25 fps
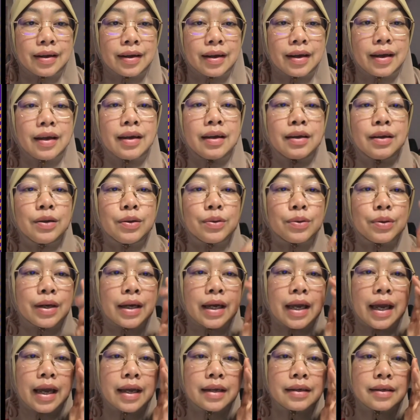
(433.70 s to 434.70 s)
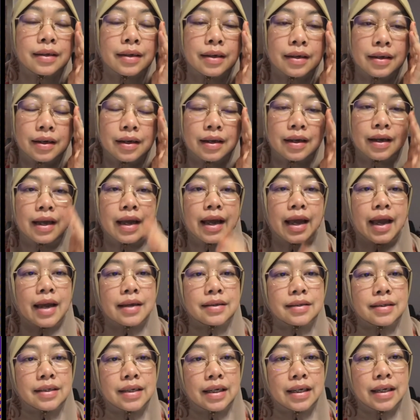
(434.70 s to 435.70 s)
You can
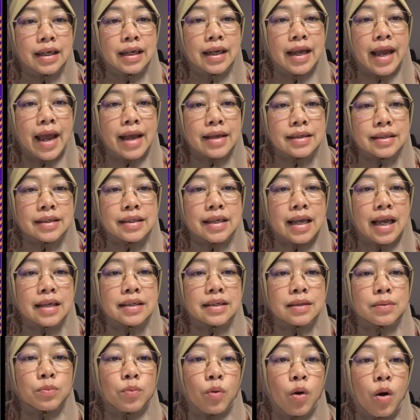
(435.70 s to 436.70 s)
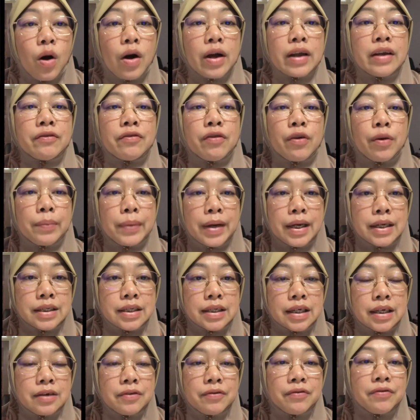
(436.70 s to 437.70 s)
actually access more
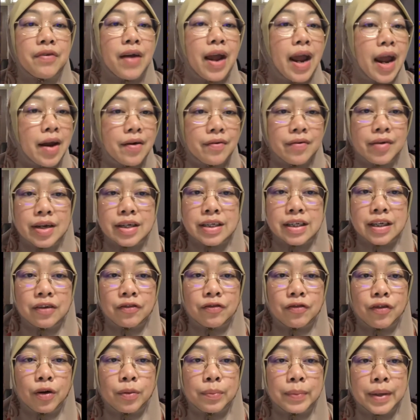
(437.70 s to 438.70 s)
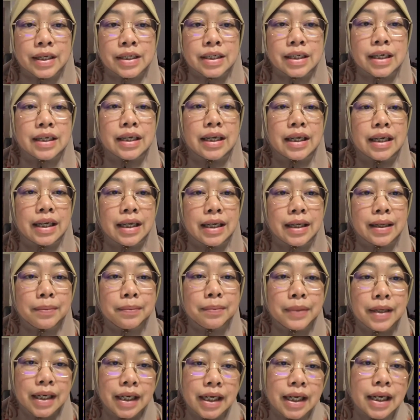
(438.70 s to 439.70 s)
information, various information
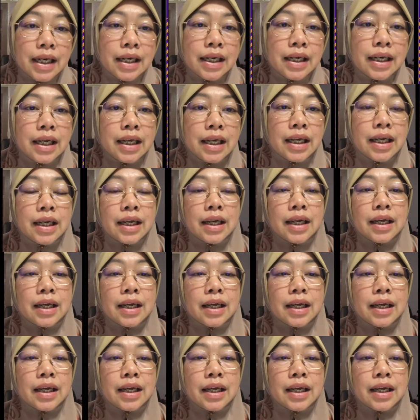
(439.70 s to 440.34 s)
immediately